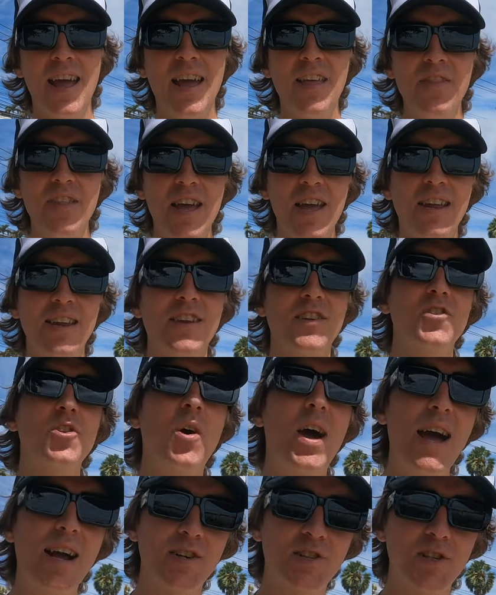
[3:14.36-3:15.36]
and then
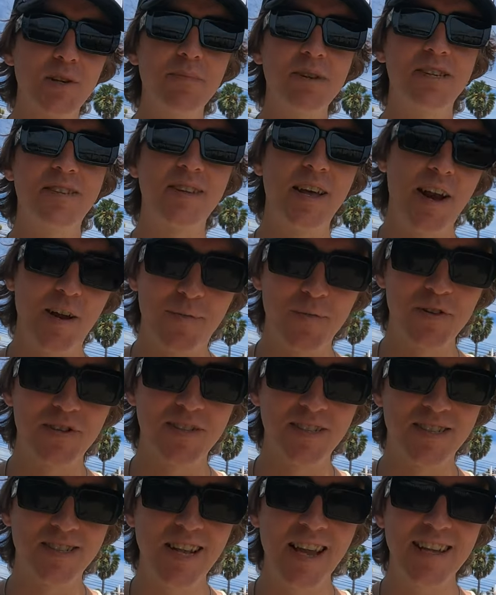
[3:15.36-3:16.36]
you'll actually be set up for
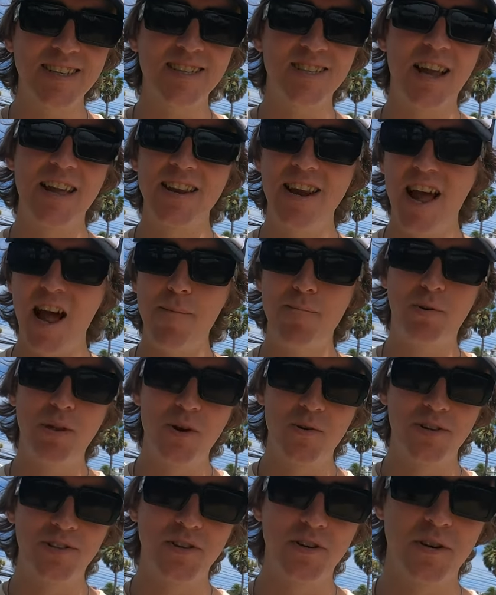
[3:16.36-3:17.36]
success and not
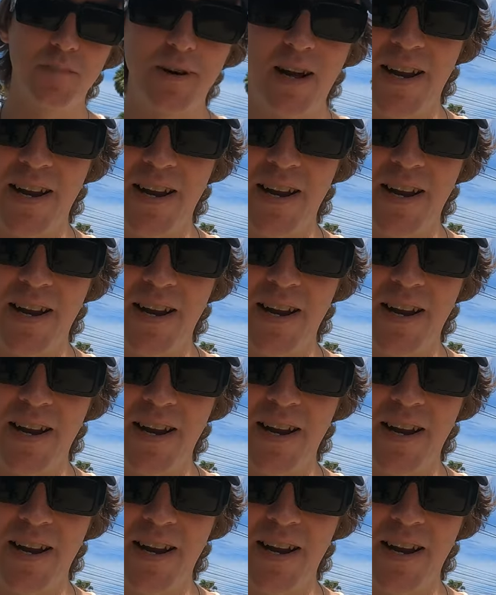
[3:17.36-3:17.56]
blowing through your